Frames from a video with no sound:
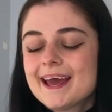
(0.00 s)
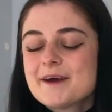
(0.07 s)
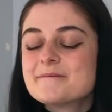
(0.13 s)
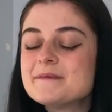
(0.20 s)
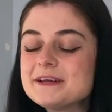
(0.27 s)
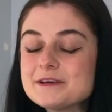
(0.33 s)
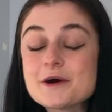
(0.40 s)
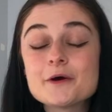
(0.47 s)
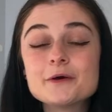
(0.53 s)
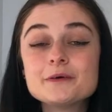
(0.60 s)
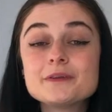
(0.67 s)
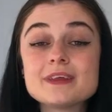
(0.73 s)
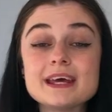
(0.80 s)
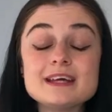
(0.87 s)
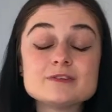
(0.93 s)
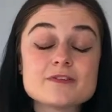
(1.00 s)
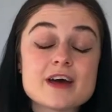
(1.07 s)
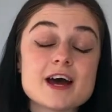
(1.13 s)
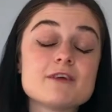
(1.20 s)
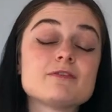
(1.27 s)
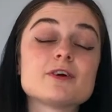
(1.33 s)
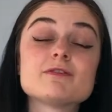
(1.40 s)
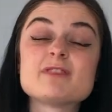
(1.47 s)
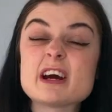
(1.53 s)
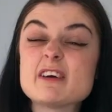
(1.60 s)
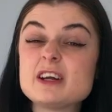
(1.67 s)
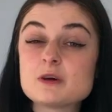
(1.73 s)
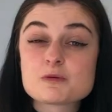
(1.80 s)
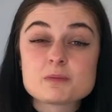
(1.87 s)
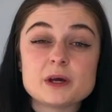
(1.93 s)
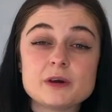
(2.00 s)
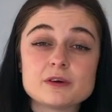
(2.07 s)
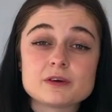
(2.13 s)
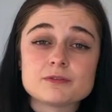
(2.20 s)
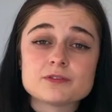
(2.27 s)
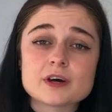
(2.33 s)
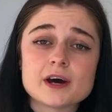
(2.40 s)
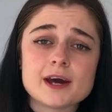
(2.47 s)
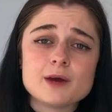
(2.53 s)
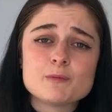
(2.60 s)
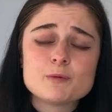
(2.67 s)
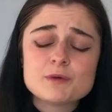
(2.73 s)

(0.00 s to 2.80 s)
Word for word: We know that it's there for a very long period of time,